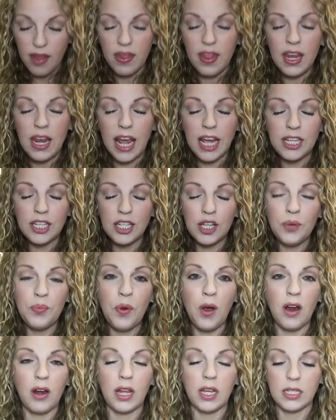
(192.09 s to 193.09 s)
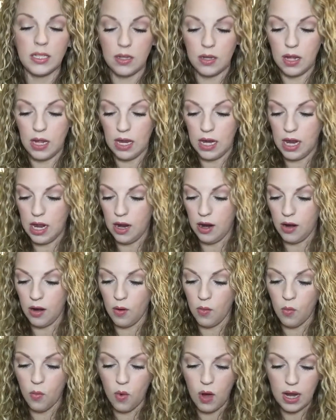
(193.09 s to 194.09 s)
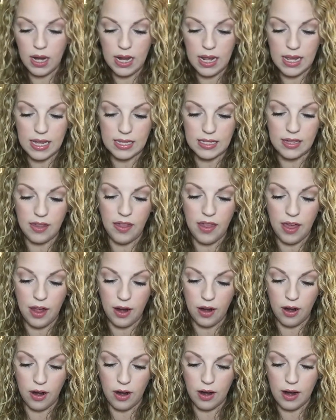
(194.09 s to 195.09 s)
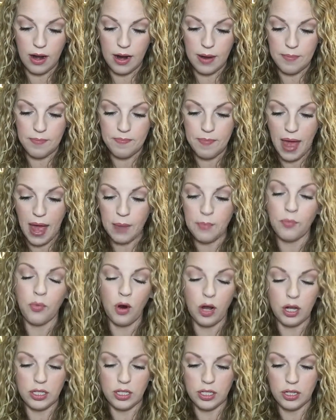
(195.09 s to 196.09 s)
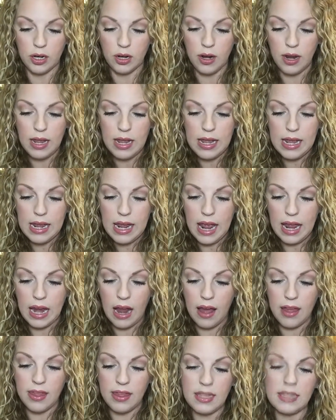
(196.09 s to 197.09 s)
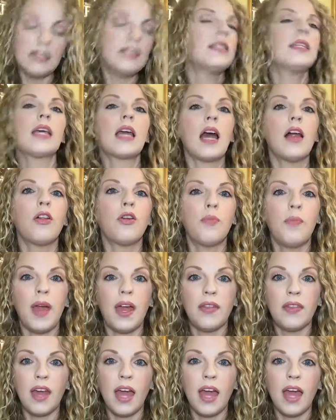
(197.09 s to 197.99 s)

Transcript: The next two products in here, one is their matte bronzer, and this is the color Baked.